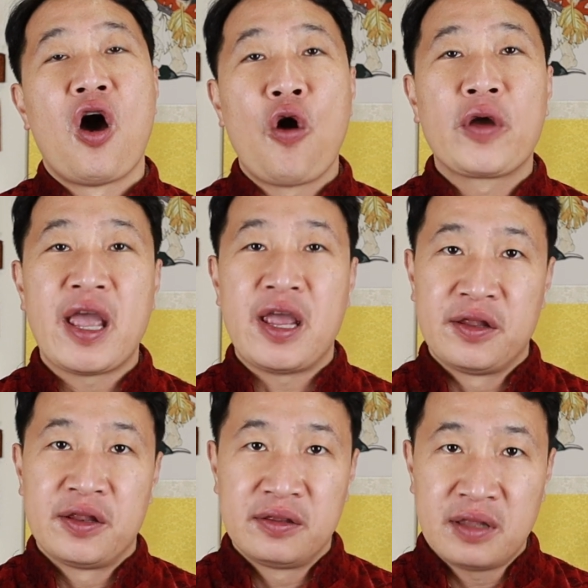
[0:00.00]
Okay,
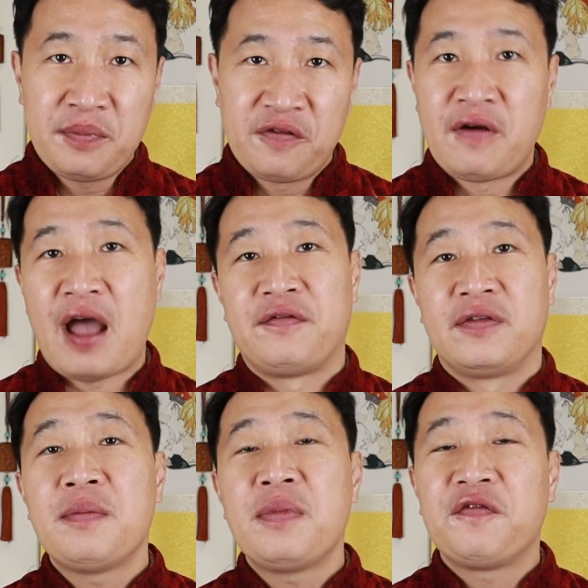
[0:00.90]
number
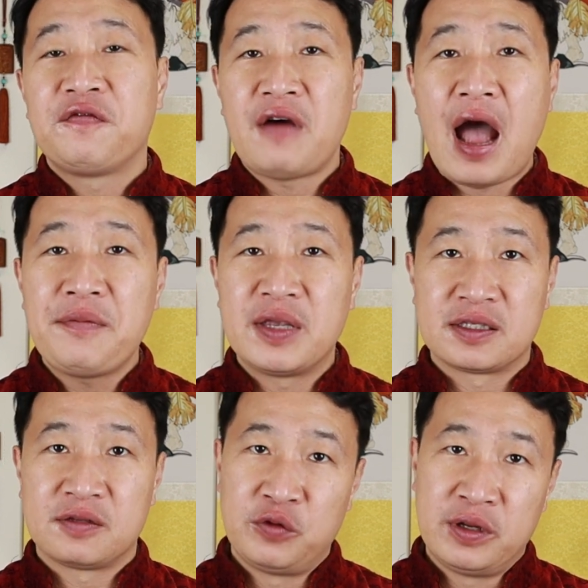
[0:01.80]
5. Number 5
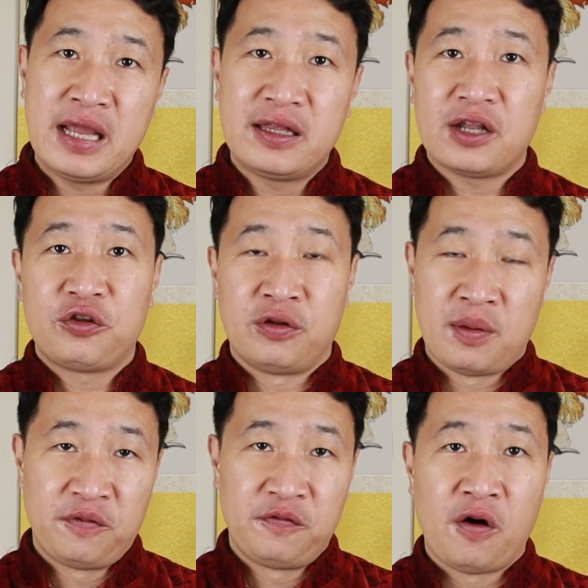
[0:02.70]
is related to
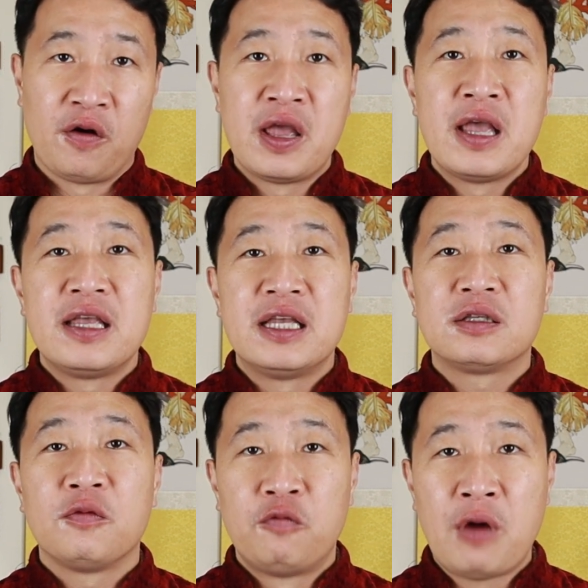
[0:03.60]
number 4.
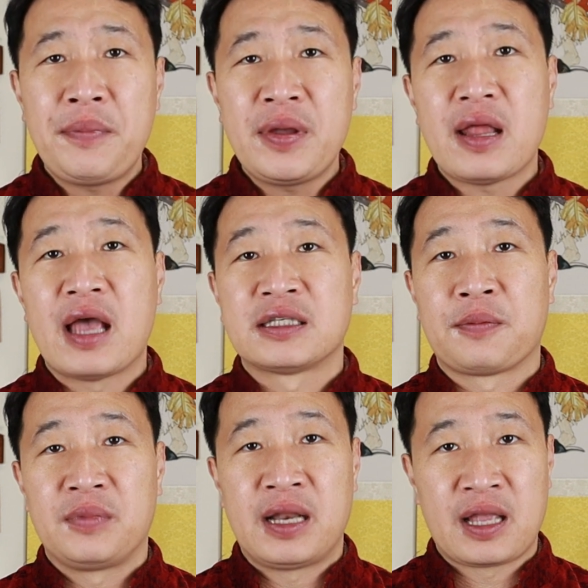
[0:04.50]
Is Rabbit has
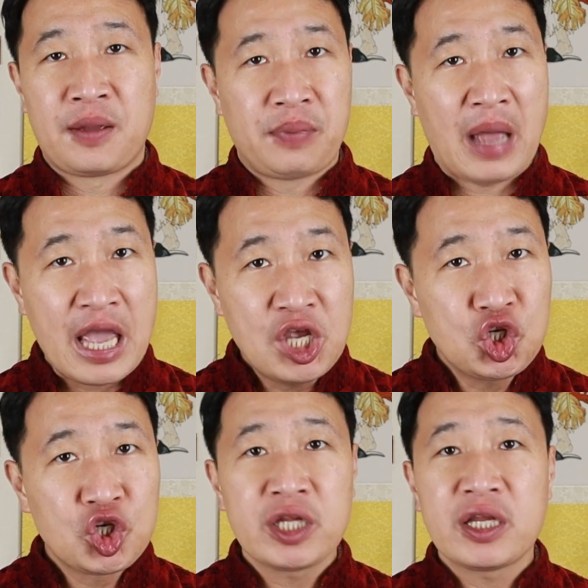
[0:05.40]
like a
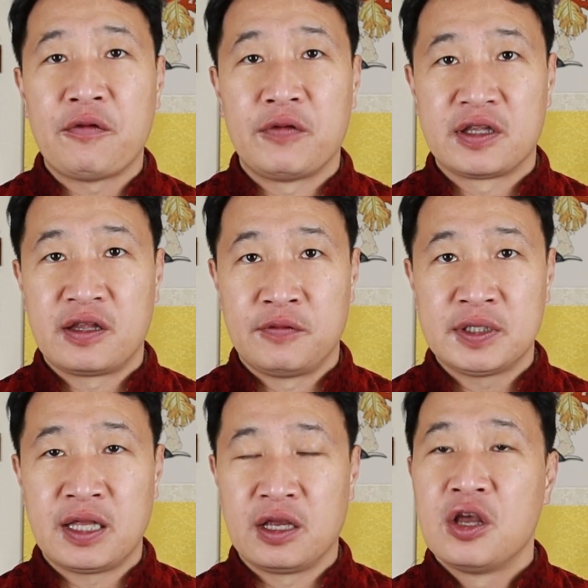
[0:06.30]
patient
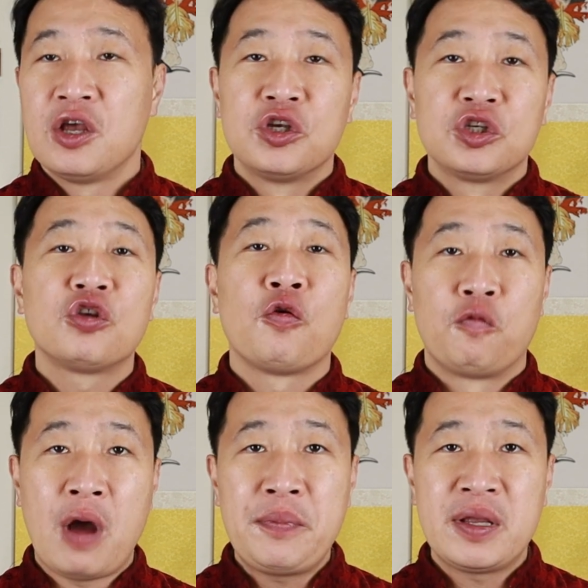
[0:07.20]
characteristic. So
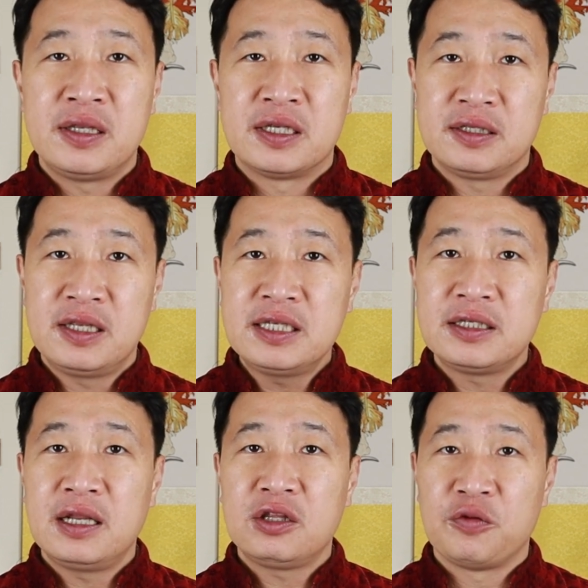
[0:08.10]
Rabbit is
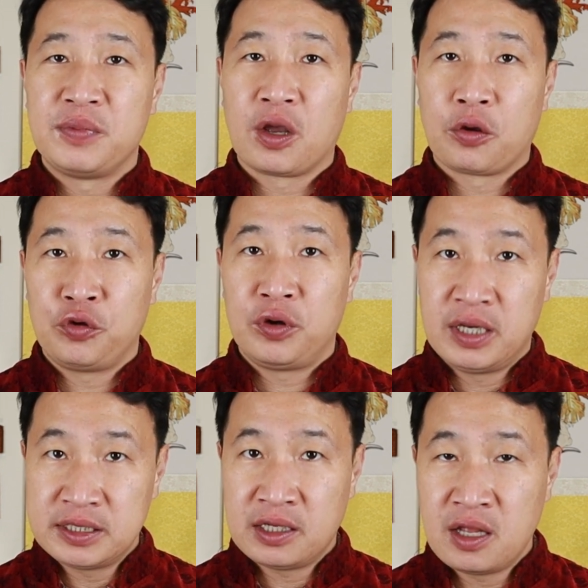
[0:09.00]
easily to be a good
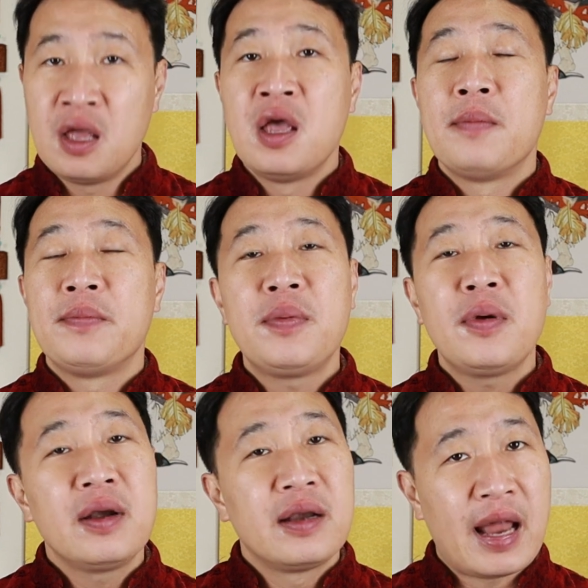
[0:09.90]
listener.
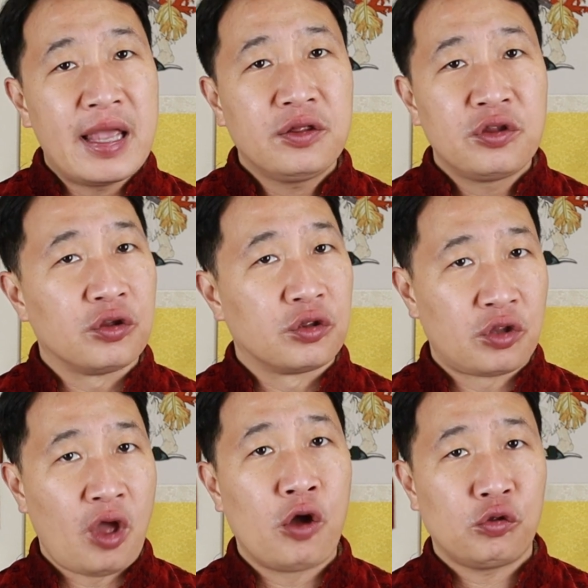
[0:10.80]
People like to
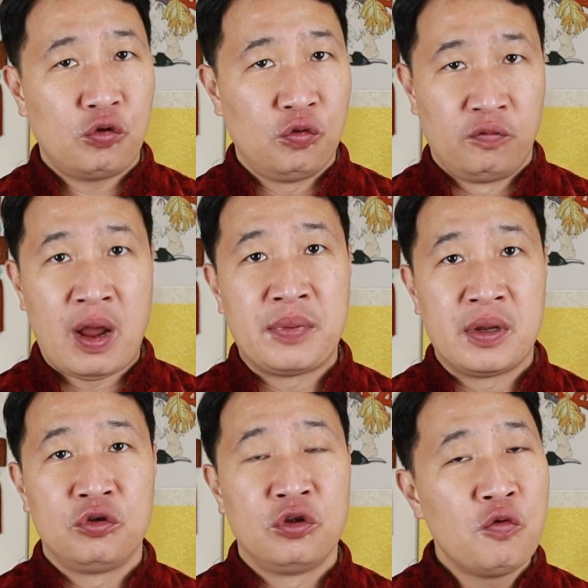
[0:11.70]
talk to
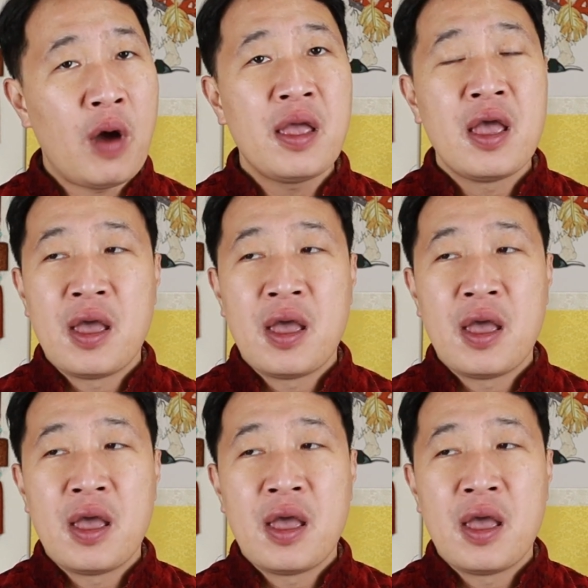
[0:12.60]
Rabbit. You know why?